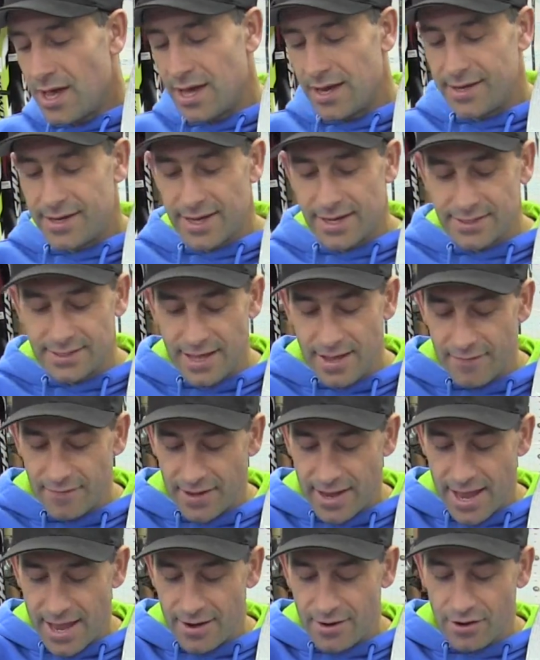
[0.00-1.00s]
It does have a
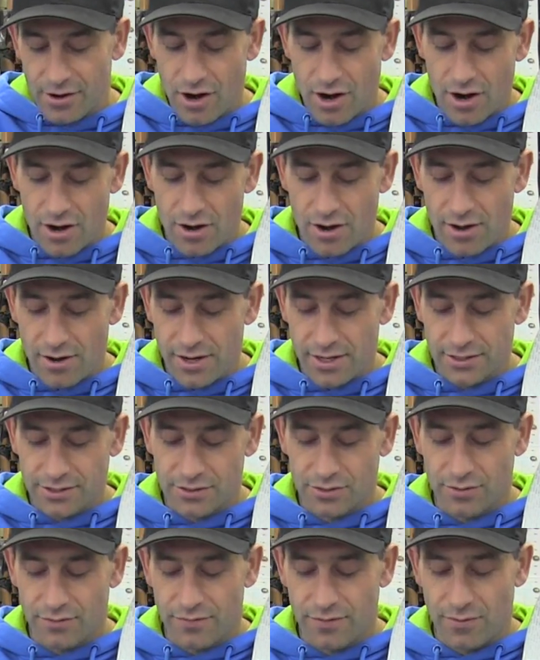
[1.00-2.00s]
gator guard on it,
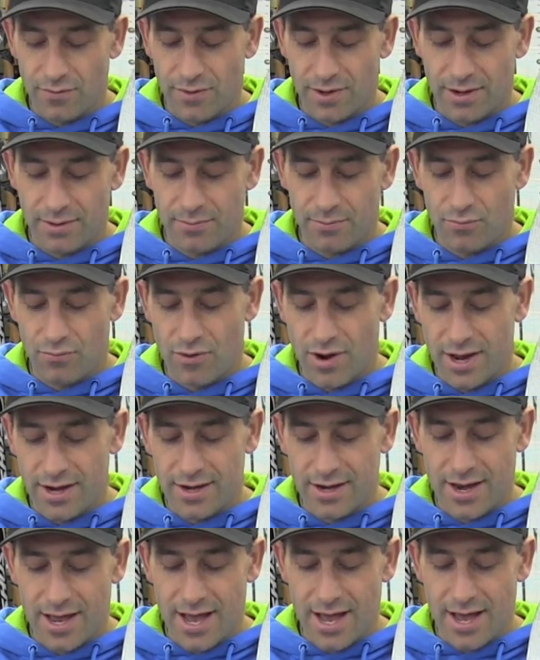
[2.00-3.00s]
so if you want to
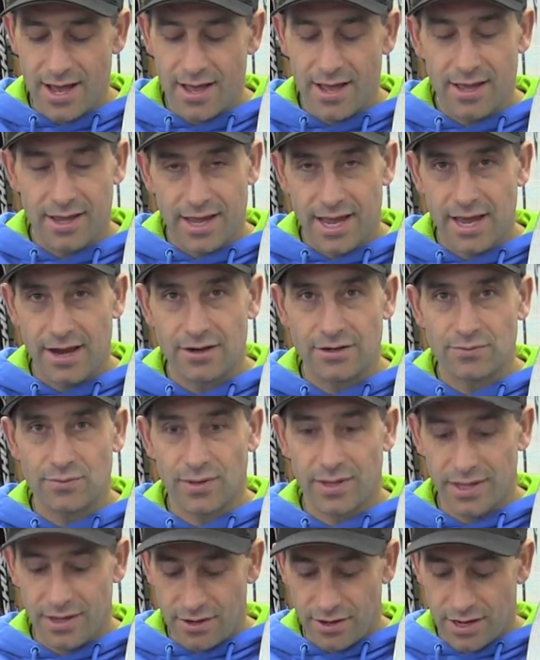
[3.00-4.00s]
run gaiters
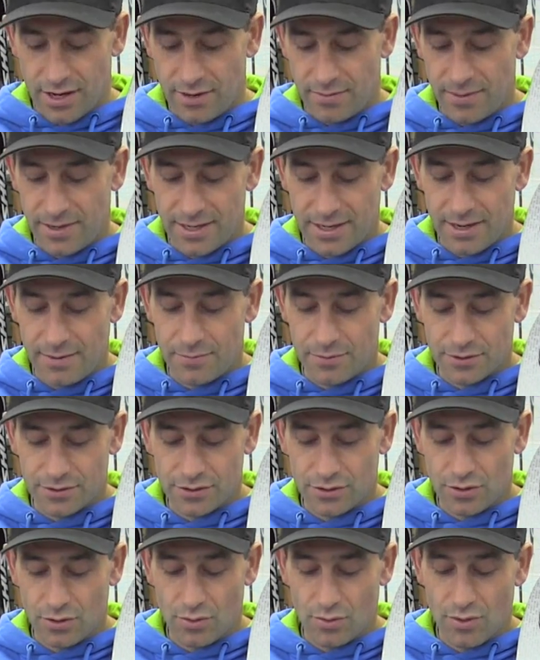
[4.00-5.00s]
with it, you're going to be in deeper
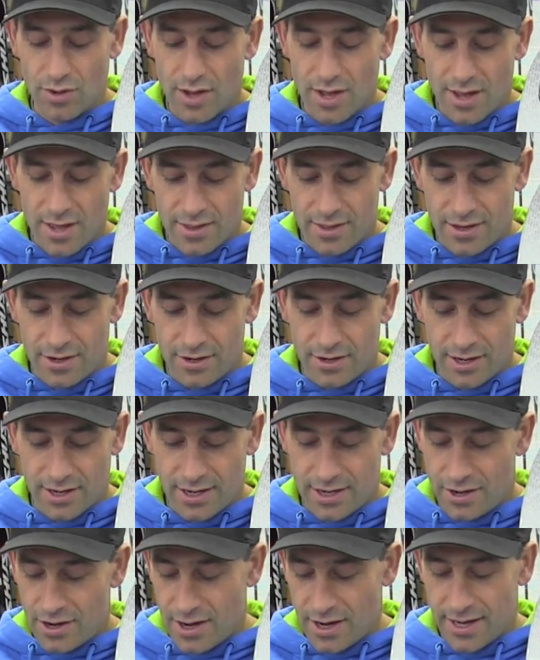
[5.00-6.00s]
snow, then you're
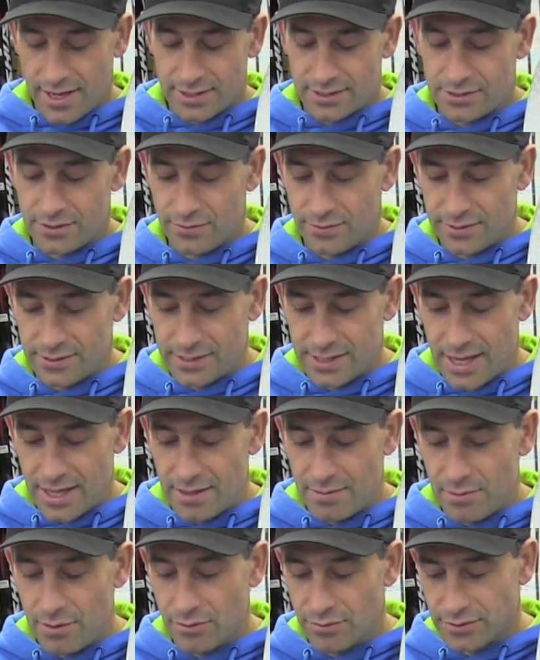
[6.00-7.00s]
going to not get snow
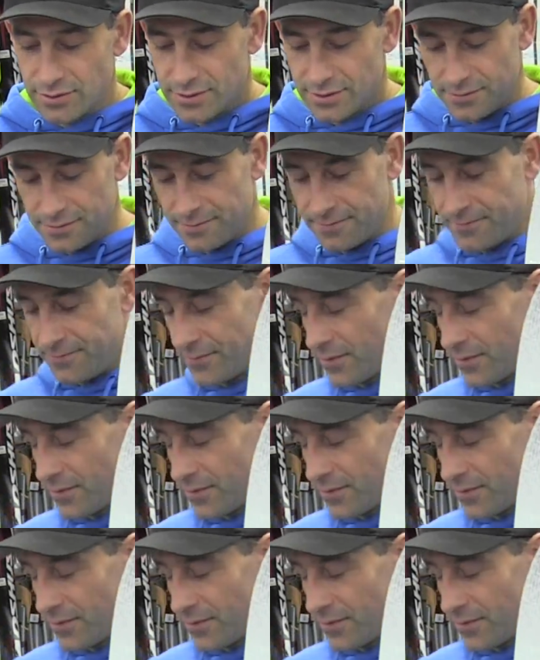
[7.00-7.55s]
inside the boots.